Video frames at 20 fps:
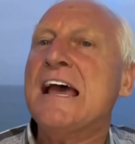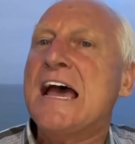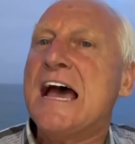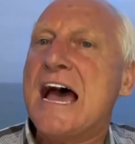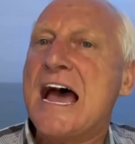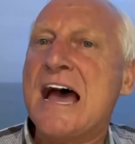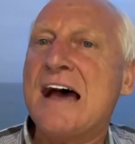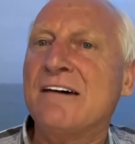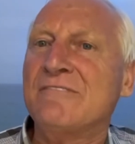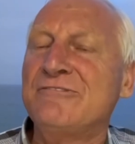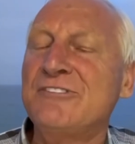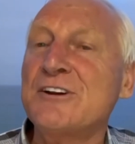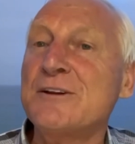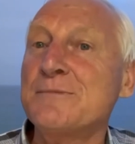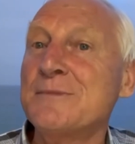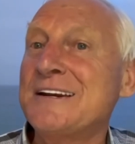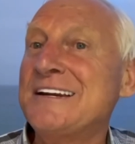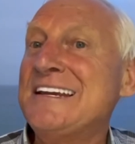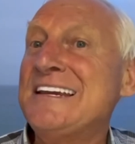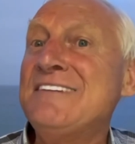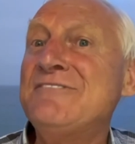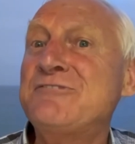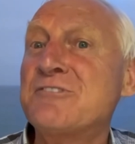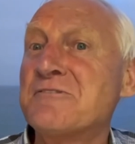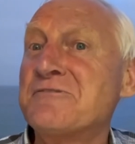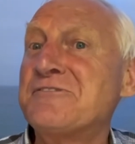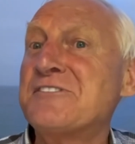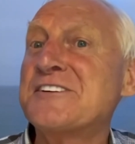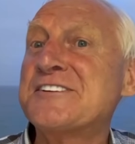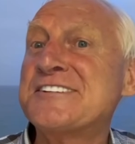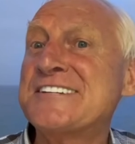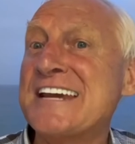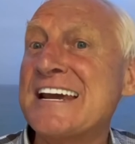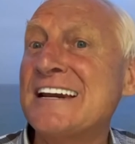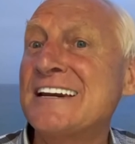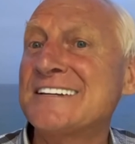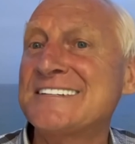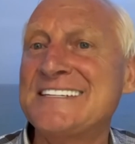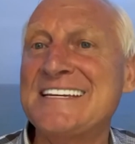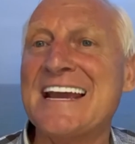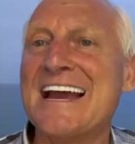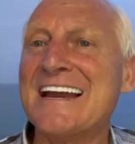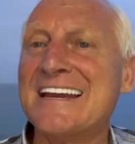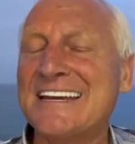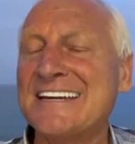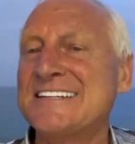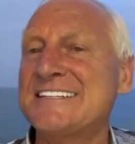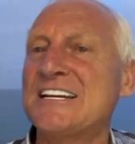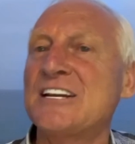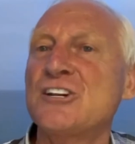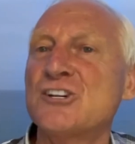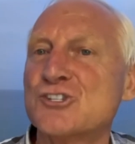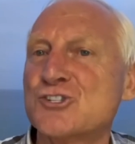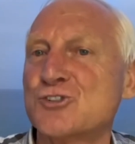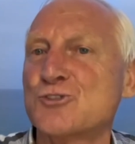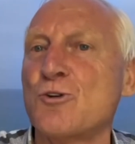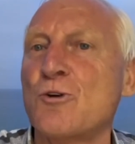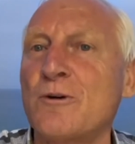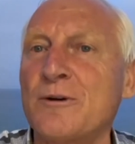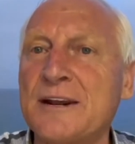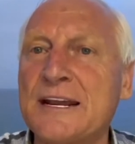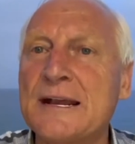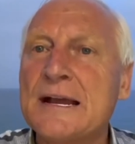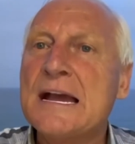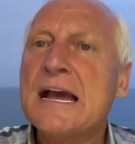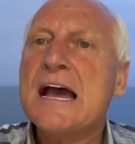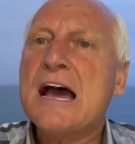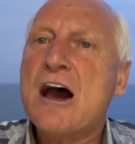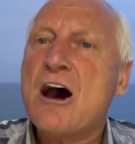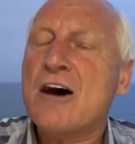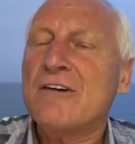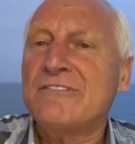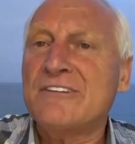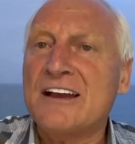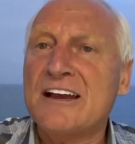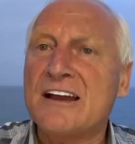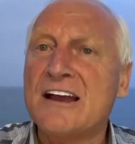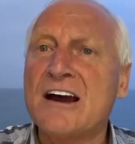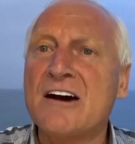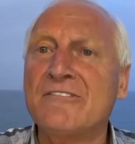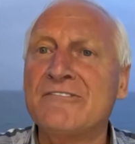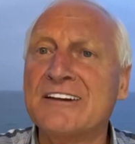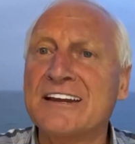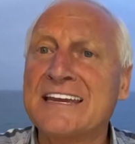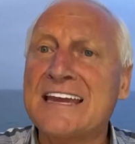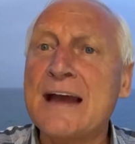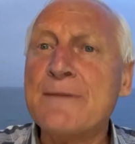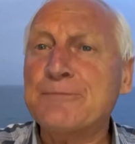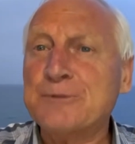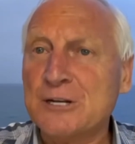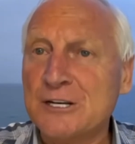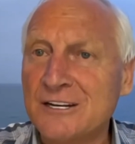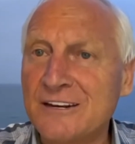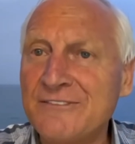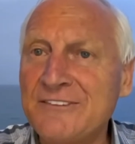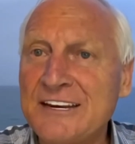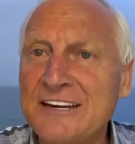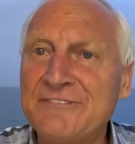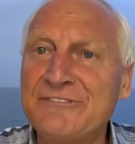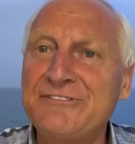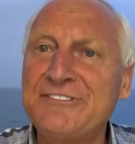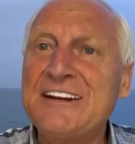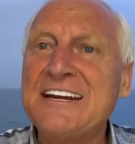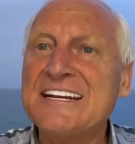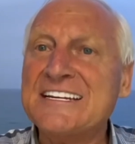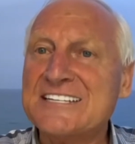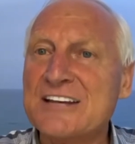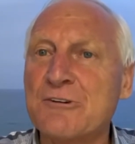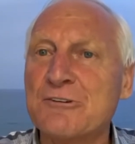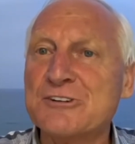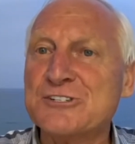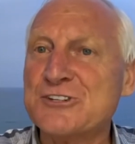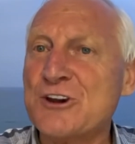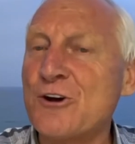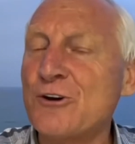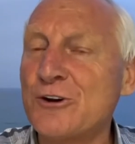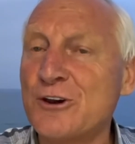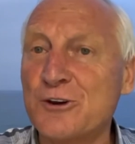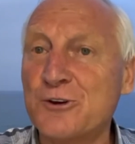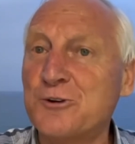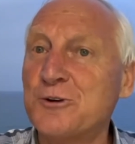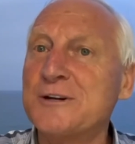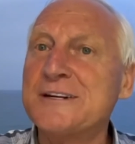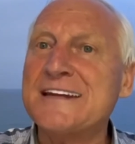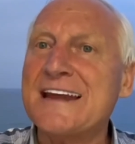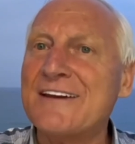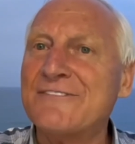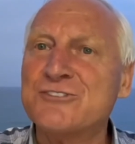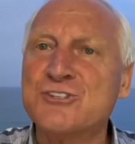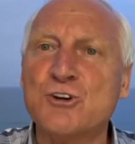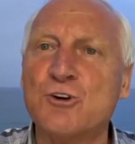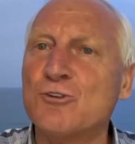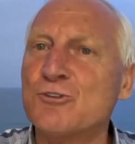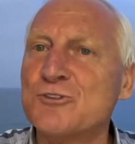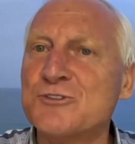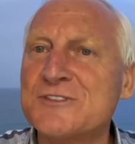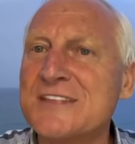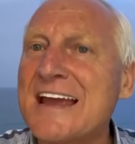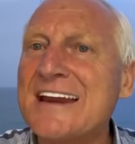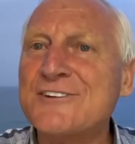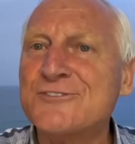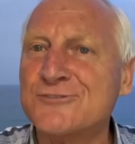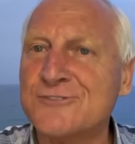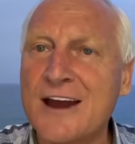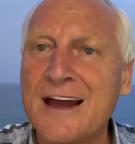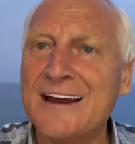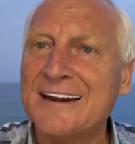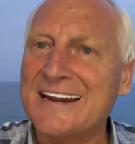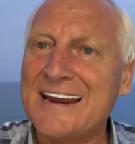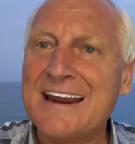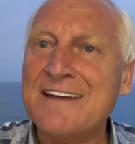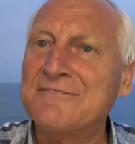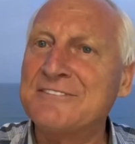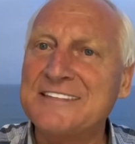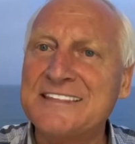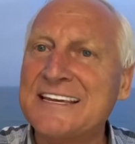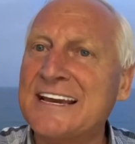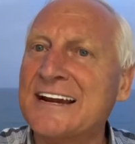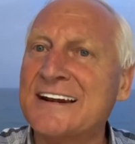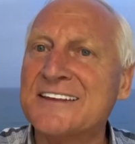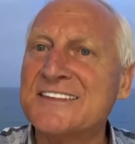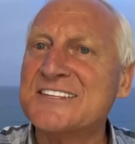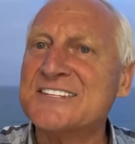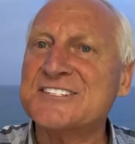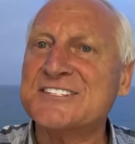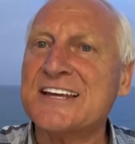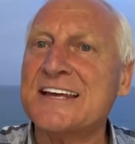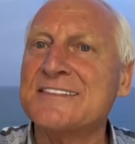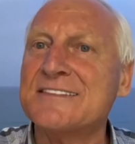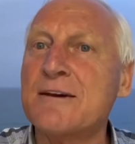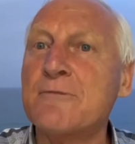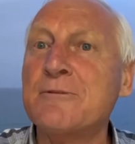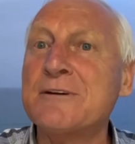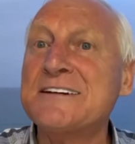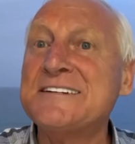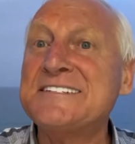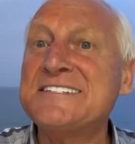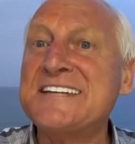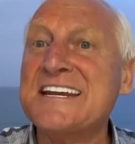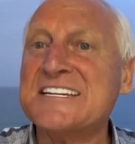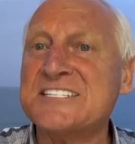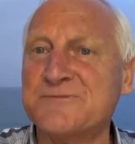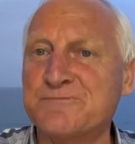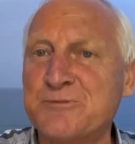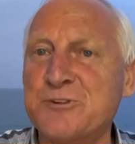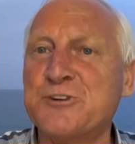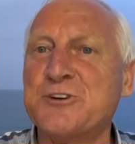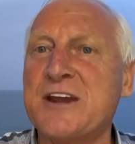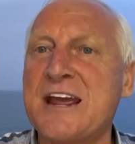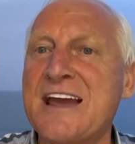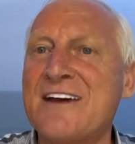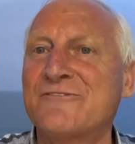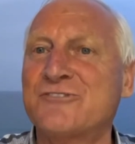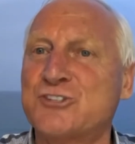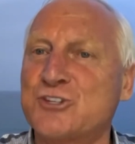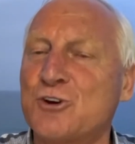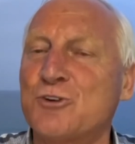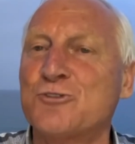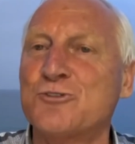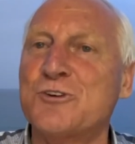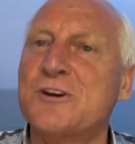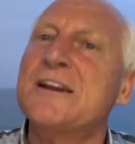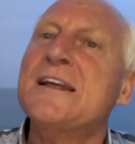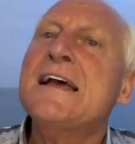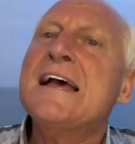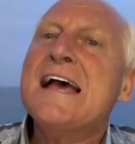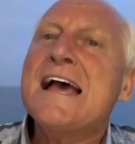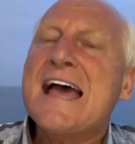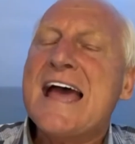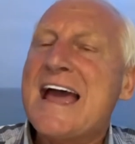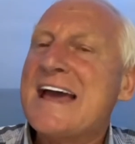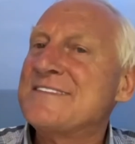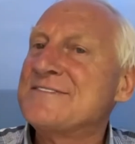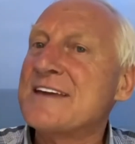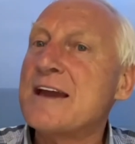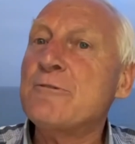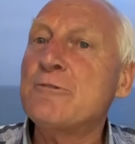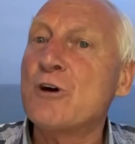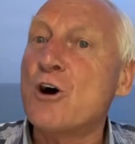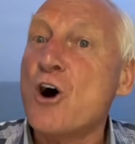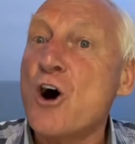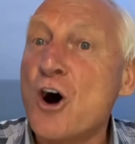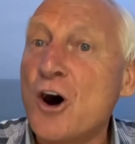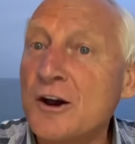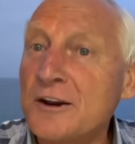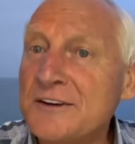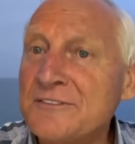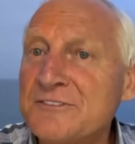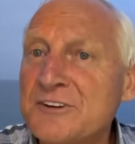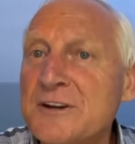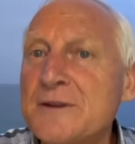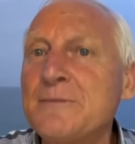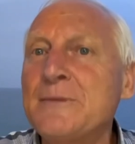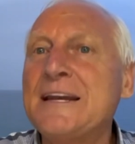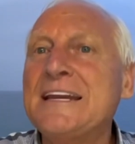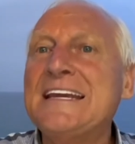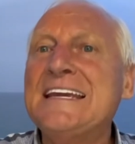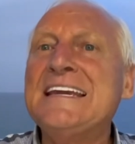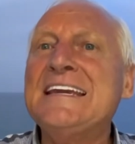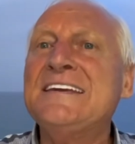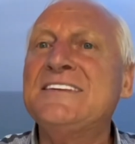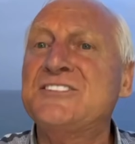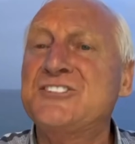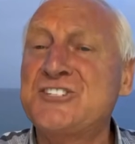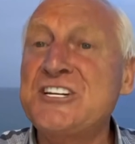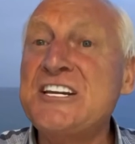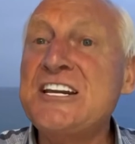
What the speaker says: Vitamin E for fertility. I can tell you a story of a couple living in Phoenix, Arizona, couldn't have children. They tried everything under the sun. They were desperate to have children, and they were on vitamin E.